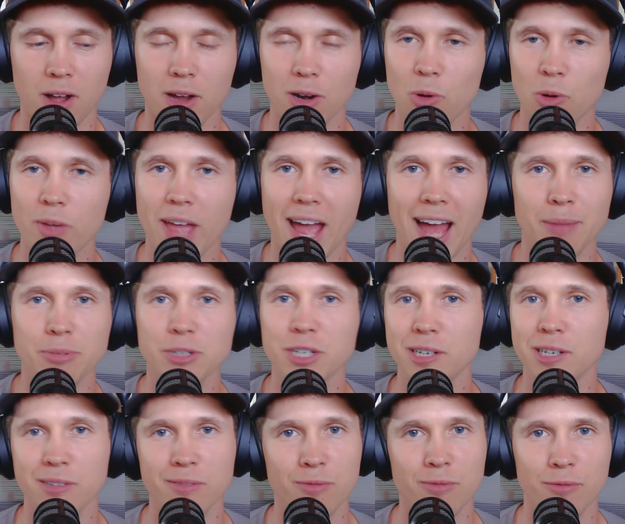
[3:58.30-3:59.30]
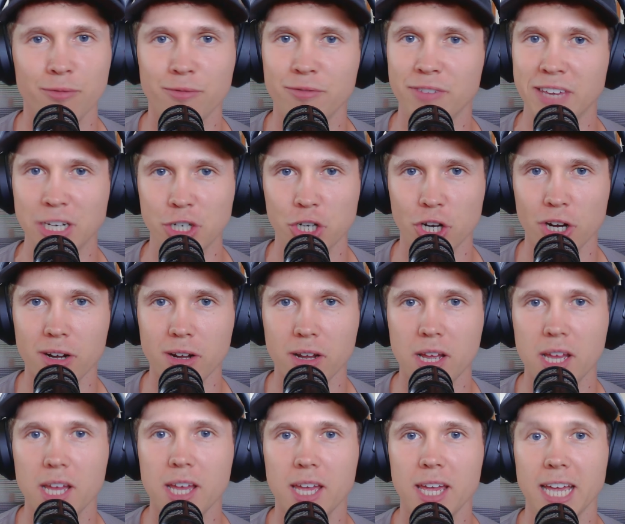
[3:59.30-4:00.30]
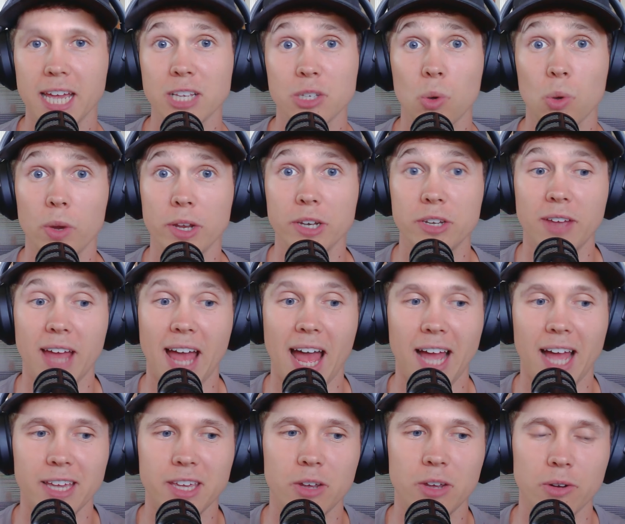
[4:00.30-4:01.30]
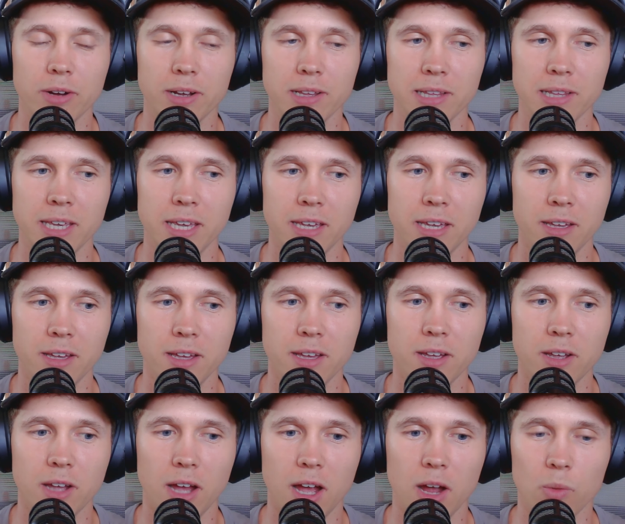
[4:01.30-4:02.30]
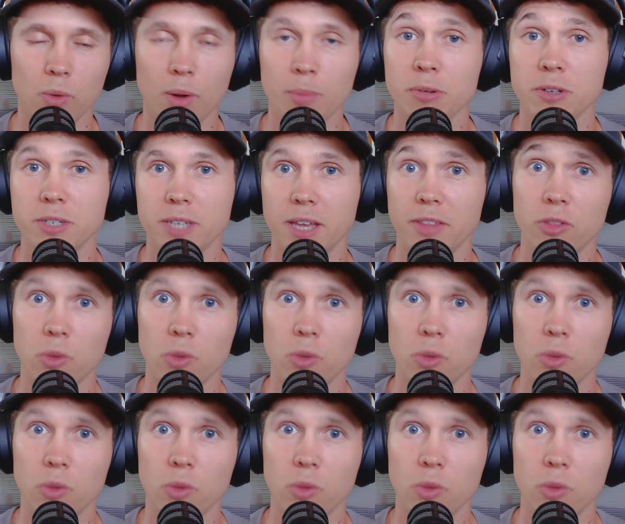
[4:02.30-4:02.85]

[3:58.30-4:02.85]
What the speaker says: caption feature is going to accurately represent the